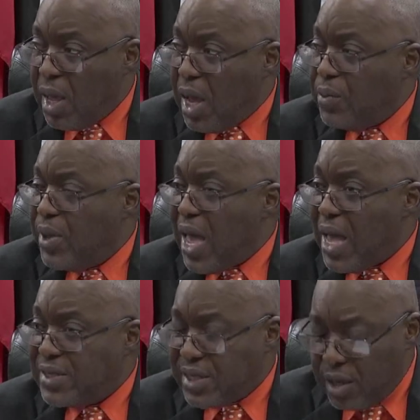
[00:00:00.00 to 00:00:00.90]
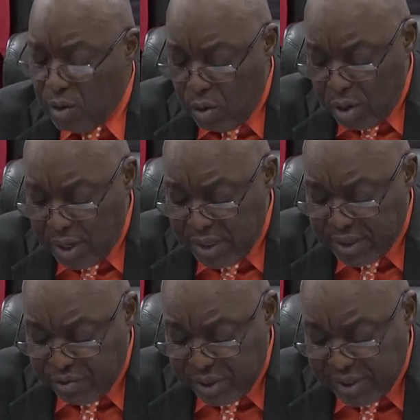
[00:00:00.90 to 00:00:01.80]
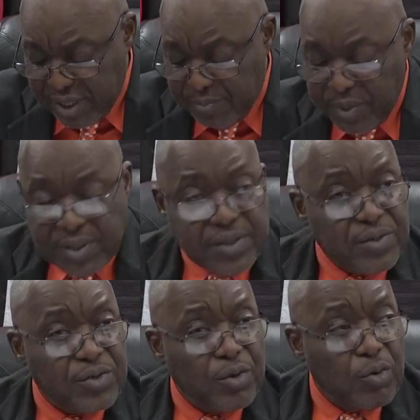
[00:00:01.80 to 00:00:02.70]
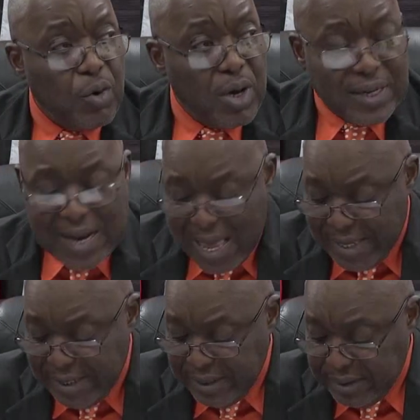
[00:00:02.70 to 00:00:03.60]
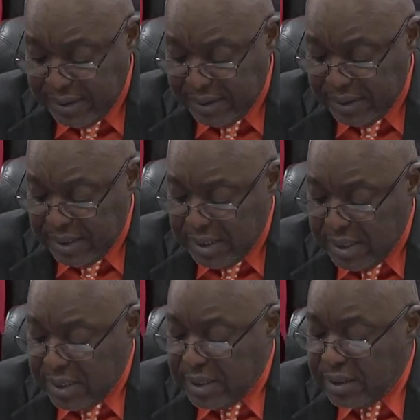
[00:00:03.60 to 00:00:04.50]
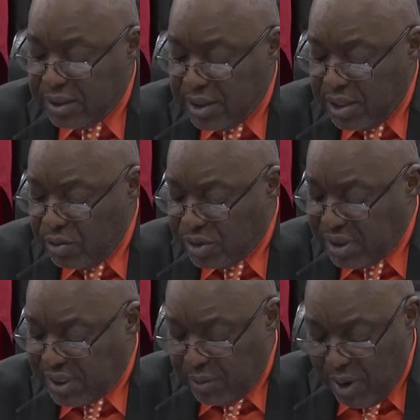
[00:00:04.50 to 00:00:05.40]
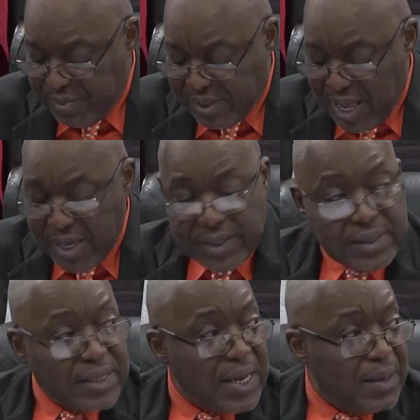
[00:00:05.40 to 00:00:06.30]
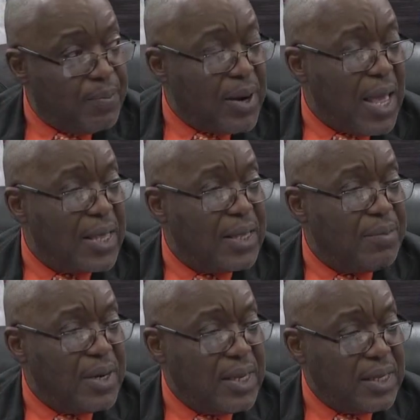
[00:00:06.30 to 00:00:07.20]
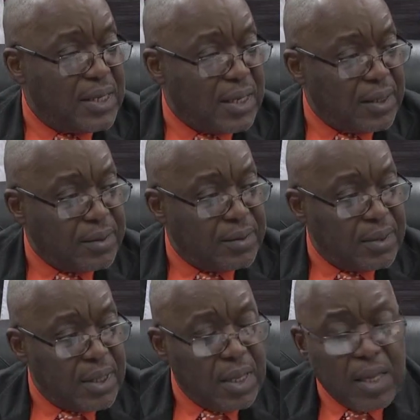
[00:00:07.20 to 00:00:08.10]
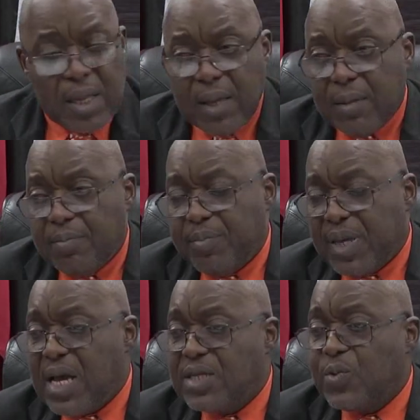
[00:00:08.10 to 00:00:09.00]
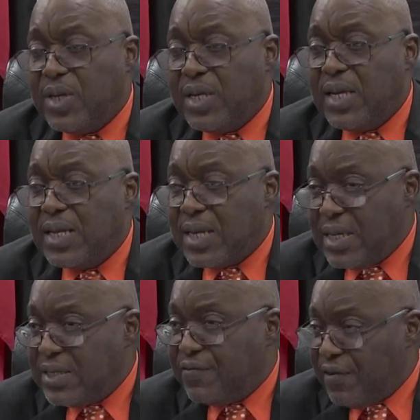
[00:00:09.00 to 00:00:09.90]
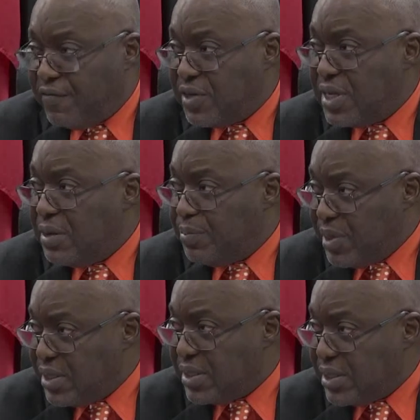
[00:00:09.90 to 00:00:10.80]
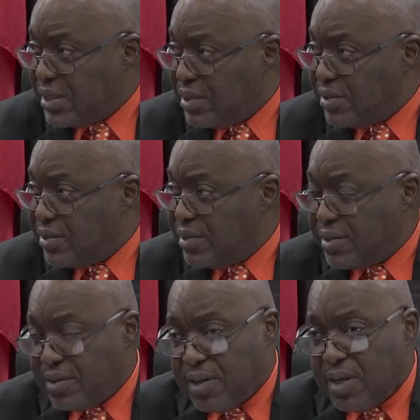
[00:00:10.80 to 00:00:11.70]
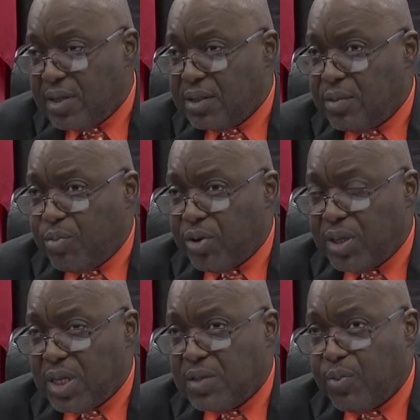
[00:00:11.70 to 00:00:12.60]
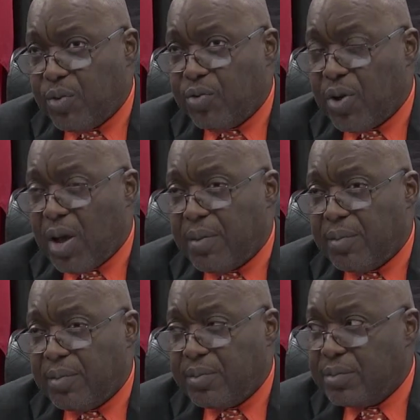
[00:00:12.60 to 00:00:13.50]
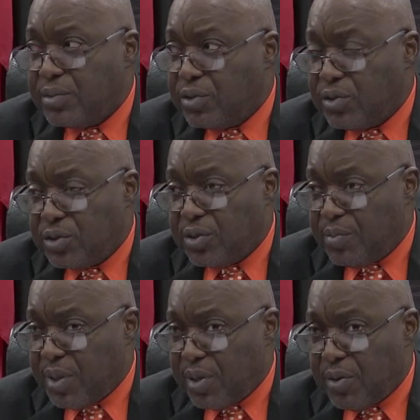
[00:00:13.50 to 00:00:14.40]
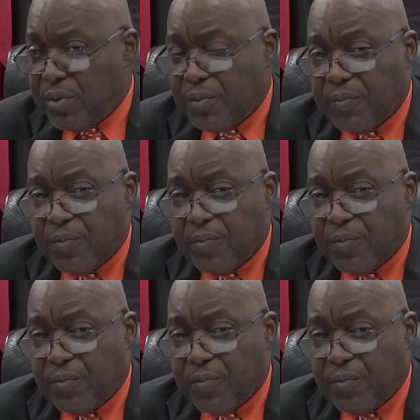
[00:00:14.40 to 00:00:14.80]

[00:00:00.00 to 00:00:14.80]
and we are asking all interested persons to go online to the UTT website and apply immediately, because we need at least 15 persons to bring this program to Tobago.